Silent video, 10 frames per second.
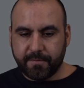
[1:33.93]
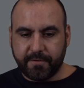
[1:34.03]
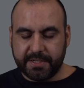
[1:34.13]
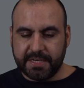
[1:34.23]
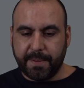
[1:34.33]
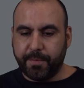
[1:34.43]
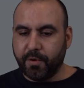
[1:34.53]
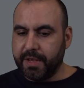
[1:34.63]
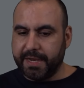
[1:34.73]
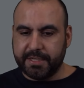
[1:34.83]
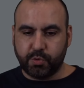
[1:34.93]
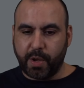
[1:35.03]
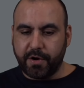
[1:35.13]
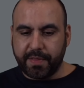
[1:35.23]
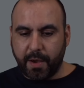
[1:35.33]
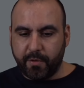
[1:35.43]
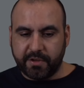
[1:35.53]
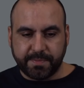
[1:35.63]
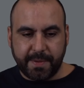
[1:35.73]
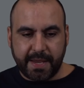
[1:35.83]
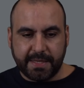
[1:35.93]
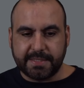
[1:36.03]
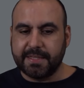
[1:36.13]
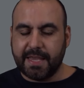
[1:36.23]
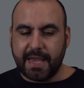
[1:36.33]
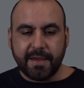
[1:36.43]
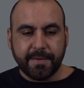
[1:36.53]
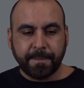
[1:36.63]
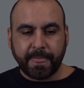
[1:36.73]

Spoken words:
For example, a sweater that was made today.